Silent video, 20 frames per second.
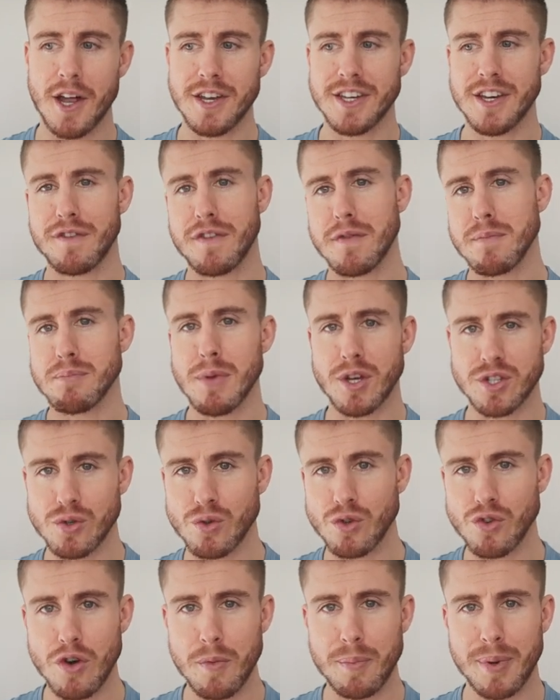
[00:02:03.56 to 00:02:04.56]
different muscle
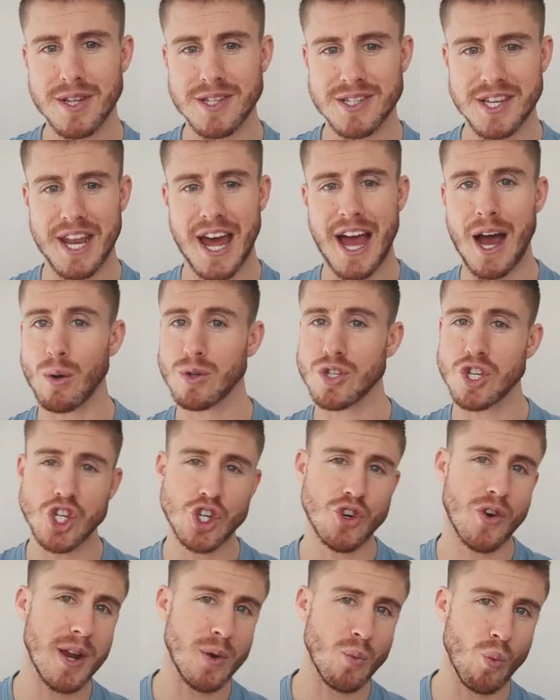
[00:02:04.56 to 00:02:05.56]
groupings and how to
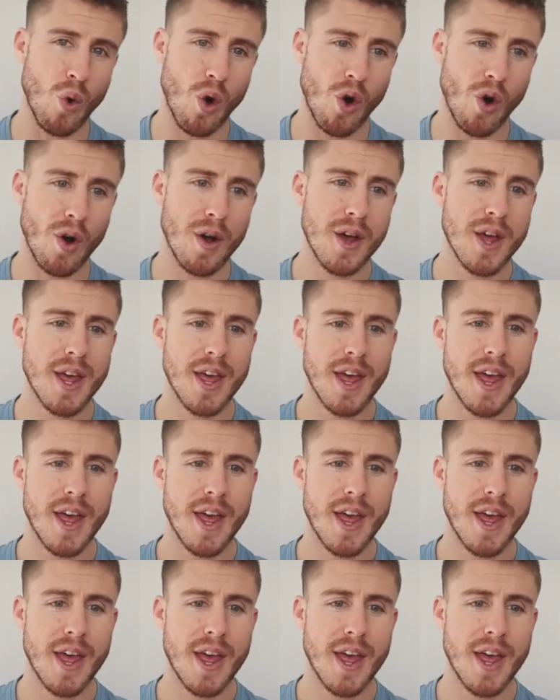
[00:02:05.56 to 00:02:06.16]
train what.